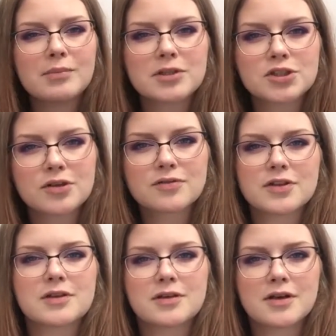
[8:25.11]
image of
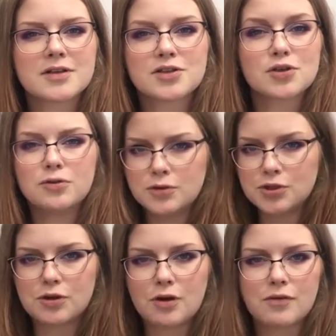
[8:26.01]
the
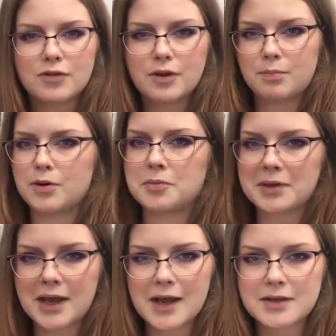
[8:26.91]
executioner of the
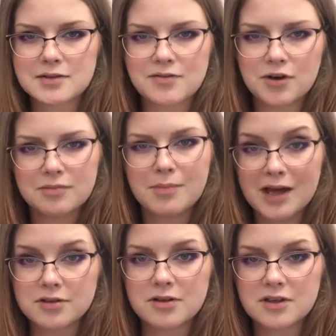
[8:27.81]
Pyramid Head is very
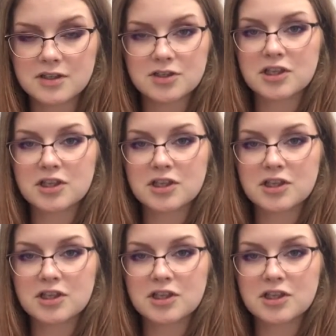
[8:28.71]
masculine.